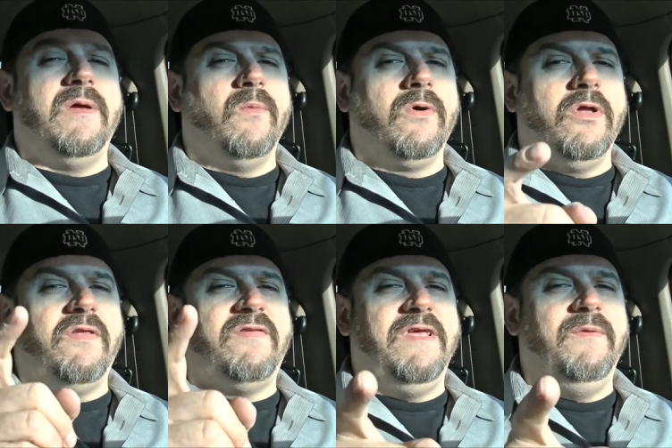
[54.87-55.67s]
And we're going to
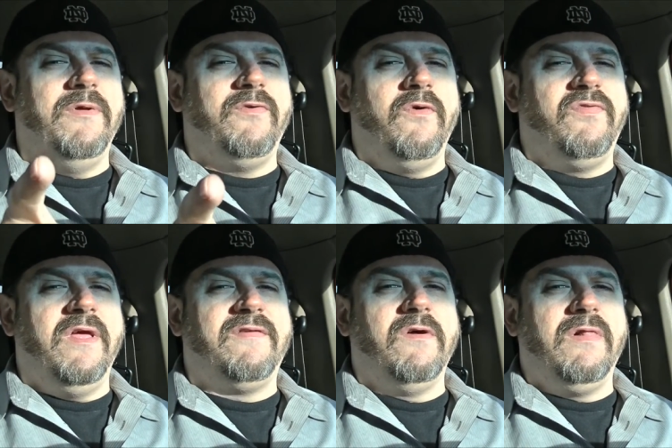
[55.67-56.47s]
see what those
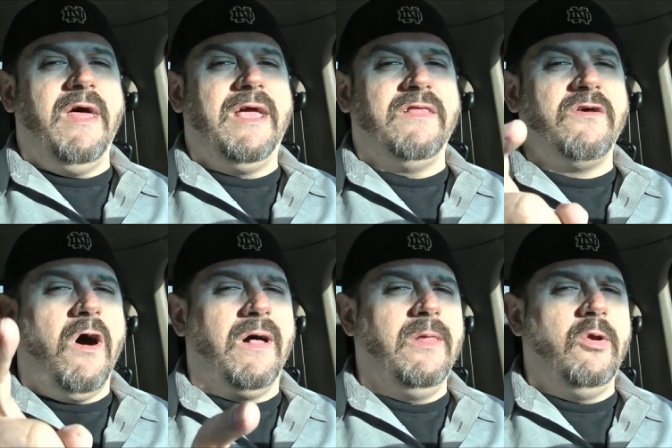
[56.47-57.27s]
things look like and
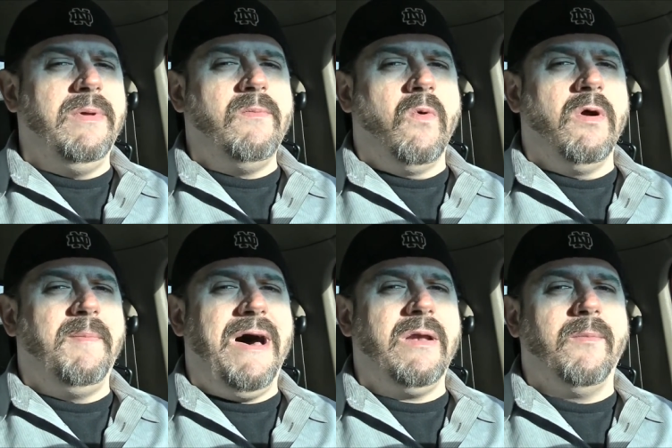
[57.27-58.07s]
talk a little bit more
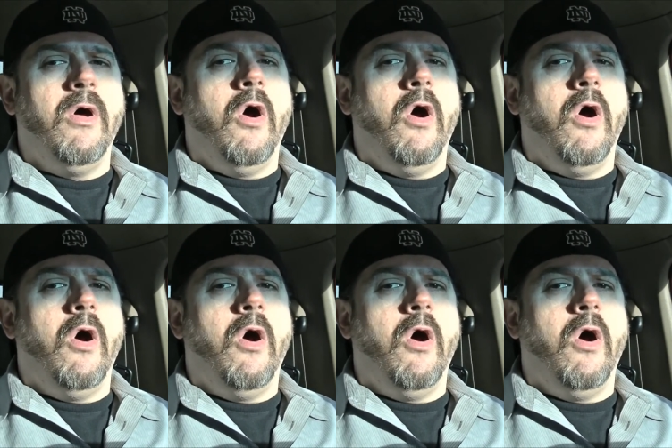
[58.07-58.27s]
about them